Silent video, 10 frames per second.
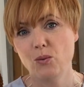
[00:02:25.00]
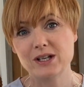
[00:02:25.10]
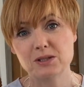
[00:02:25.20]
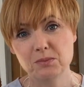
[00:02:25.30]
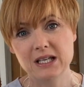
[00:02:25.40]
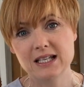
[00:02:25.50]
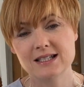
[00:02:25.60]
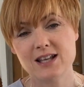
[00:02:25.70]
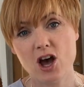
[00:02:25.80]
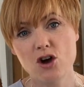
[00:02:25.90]
which
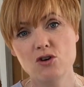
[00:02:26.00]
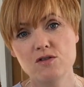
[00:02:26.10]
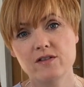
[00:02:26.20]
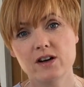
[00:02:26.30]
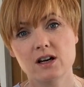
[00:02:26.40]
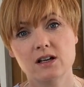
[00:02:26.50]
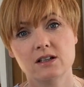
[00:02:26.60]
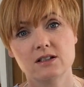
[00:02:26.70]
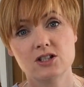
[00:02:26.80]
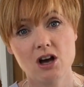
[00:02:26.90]
means over
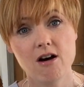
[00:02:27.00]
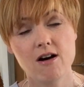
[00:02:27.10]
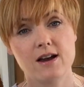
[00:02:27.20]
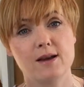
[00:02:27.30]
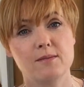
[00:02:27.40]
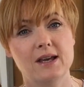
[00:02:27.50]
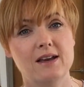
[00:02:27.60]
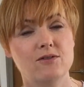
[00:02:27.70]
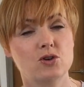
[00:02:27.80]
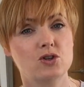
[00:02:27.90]
time,
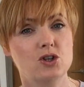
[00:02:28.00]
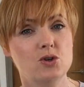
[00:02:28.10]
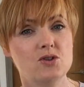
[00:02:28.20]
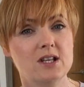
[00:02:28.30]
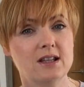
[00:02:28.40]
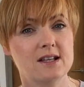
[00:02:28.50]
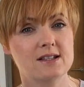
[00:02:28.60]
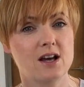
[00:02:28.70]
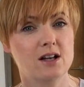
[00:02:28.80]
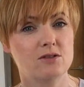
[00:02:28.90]
if you're using
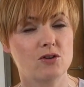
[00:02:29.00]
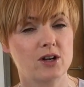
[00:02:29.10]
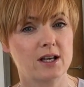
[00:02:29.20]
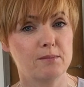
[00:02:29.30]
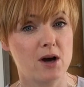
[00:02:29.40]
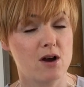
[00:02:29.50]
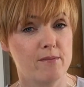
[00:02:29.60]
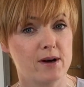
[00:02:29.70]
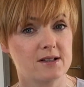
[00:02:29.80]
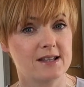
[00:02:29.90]
this hyaluronic
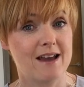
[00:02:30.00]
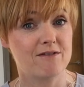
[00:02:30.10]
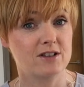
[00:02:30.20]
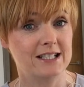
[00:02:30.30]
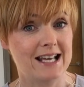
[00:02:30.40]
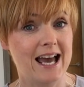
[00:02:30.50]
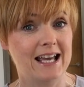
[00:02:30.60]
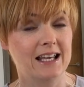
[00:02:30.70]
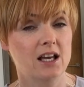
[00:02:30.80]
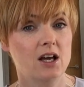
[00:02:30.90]
BioBuzz every
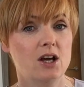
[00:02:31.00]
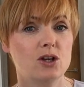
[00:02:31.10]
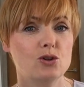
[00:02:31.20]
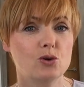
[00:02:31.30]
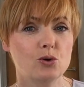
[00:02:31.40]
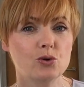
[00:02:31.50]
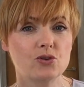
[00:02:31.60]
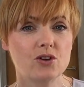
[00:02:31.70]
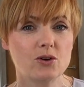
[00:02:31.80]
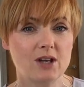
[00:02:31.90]
day, you're
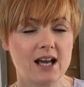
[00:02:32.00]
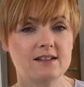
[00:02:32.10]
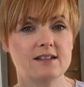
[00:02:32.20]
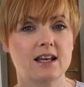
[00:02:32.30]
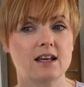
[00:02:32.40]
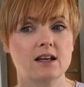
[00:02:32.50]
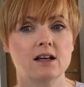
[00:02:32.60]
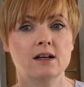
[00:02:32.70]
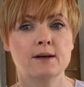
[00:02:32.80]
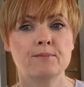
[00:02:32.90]
also getting
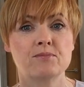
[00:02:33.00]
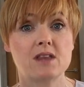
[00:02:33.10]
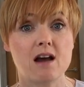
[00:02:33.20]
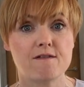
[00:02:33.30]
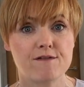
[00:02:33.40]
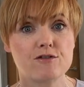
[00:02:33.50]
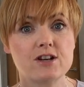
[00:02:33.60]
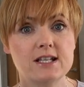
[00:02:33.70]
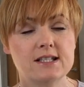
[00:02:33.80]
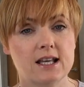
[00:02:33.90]
that
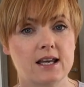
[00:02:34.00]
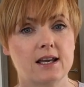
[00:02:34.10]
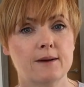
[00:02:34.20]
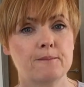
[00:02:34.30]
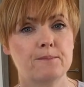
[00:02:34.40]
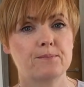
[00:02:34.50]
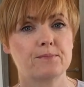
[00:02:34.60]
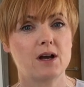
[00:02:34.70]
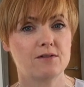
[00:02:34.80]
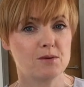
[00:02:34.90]
freezing
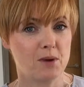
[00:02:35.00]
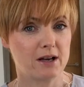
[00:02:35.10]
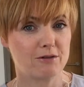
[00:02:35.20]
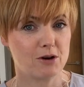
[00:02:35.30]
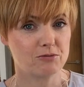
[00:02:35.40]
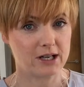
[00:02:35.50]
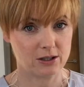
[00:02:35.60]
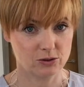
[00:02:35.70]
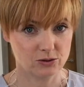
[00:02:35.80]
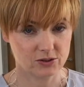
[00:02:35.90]
of the micro
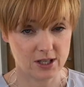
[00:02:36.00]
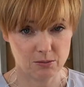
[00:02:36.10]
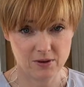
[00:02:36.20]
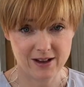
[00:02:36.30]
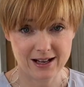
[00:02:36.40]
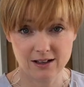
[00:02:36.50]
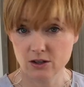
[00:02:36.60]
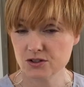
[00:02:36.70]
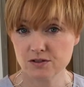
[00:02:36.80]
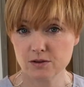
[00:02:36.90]
wrinkles. And we've had
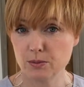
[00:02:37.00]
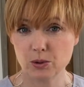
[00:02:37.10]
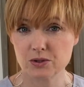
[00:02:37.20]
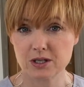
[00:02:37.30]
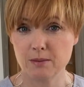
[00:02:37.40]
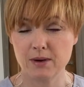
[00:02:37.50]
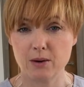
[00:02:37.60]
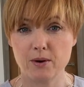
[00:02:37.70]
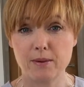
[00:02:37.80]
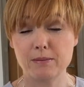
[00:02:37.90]
lots of reports come
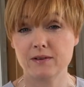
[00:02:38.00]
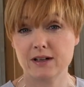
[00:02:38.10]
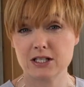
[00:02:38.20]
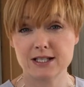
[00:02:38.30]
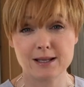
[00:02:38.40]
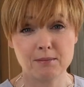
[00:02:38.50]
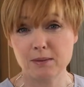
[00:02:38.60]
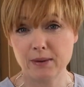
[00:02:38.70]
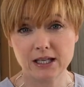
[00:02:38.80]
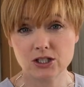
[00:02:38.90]
back where people have actually sent
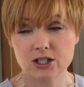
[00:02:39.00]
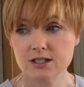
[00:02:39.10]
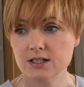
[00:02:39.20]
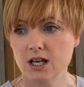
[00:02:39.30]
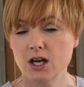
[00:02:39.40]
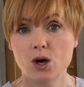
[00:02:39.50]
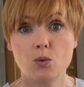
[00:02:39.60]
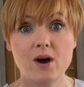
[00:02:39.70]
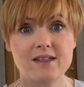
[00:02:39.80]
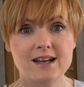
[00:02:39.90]
me pictures
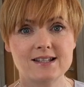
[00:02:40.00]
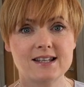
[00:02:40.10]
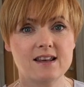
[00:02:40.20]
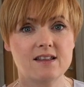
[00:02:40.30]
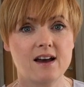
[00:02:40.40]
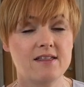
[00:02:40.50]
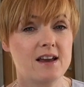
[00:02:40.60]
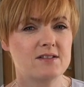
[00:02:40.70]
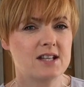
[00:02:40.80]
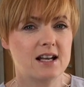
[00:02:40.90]
where they see that, and
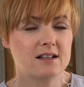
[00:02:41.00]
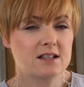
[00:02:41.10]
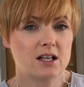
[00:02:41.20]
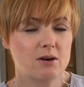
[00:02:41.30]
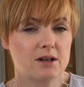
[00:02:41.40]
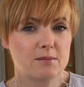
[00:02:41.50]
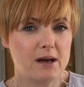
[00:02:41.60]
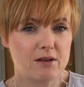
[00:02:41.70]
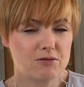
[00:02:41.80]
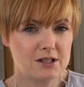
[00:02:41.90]
they've said, in
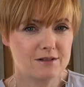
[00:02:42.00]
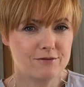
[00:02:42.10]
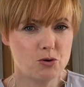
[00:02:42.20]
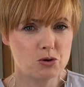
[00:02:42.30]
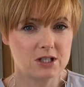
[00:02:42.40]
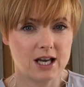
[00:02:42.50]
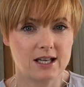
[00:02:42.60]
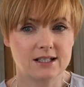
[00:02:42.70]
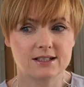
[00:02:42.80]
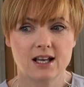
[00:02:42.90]
about 3 to 4
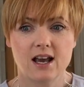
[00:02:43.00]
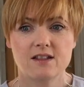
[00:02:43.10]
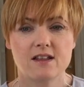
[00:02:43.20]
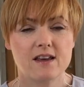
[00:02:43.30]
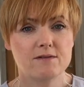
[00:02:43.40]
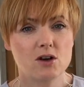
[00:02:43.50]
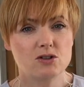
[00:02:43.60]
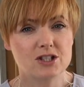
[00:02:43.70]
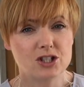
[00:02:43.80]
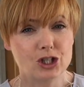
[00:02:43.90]
days that they've
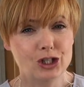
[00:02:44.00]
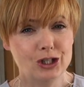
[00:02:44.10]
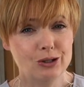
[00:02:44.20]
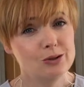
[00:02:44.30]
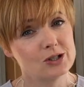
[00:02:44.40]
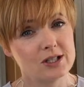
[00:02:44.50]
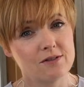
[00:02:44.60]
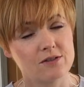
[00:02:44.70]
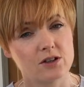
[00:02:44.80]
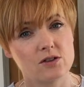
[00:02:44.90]
noticed a huge
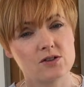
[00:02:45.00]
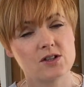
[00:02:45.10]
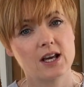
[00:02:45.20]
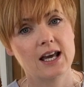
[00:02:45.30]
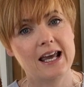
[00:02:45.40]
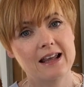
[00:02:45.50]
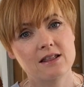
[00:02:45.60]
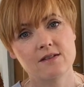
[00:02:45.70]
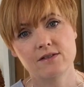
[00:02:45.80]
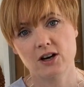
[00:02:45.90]
difference
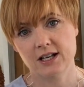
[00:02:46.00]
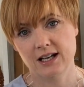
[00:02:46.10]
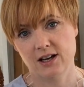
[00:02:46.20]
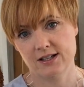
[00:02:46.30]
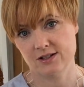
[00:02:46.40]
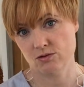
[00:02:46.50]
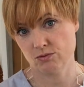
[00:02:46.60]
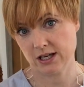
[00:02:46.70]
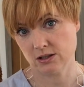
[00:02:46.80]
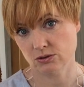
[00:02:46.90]
in the fine lines and
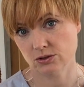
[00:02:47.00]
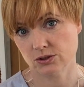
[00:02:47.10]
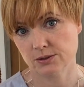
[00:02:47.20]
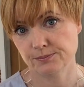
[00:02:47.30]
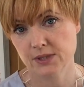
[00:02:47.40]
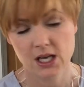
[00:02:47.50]
wrinkles.